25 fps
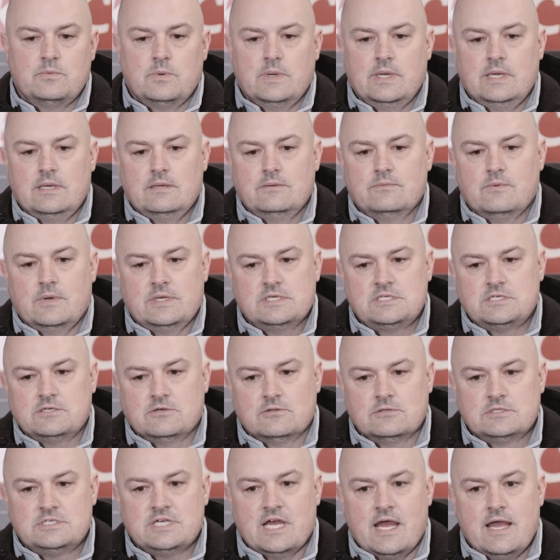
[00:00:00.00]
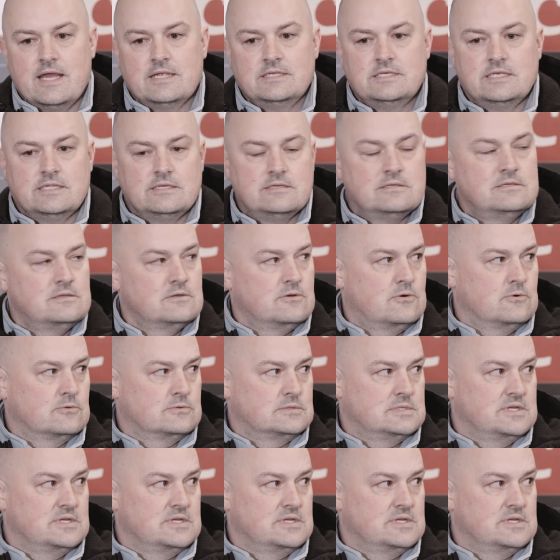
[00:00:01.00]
We still change in all